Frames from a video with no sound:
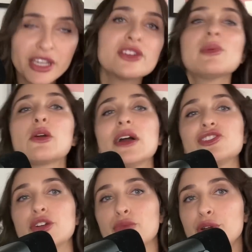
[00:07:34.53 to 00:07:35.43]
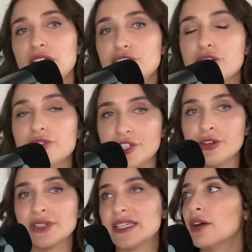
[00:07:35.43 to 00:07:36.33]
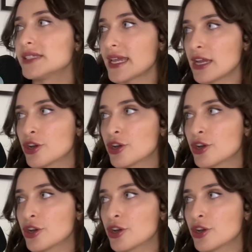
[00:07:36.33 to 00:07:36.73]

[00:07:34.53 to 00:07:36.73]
here's my question. Rudy Toot Toot sounds like it